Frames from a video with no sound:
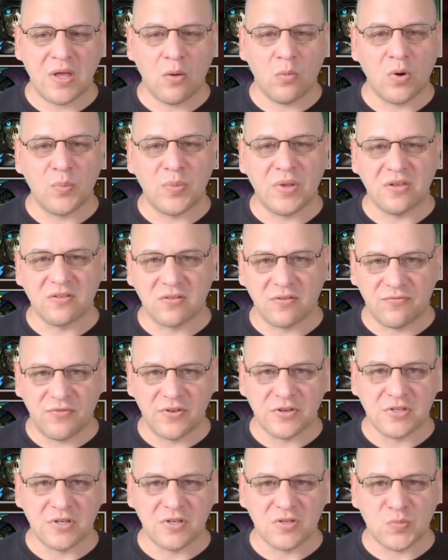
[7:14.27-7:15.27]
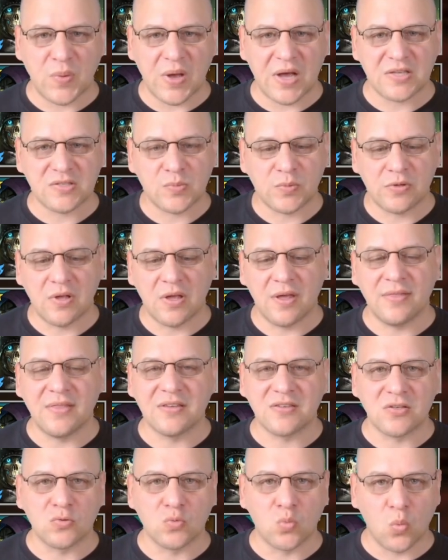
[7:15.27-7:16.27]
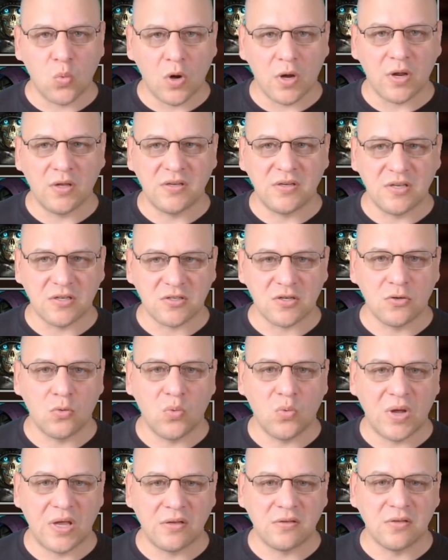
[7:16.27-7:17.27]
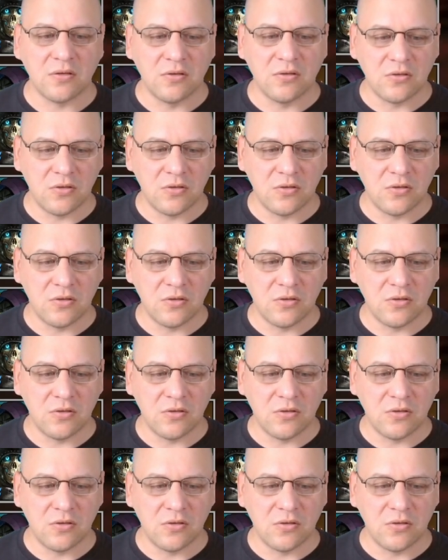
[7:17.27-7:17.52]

I want to be as efficient as possible, and this is one additional way to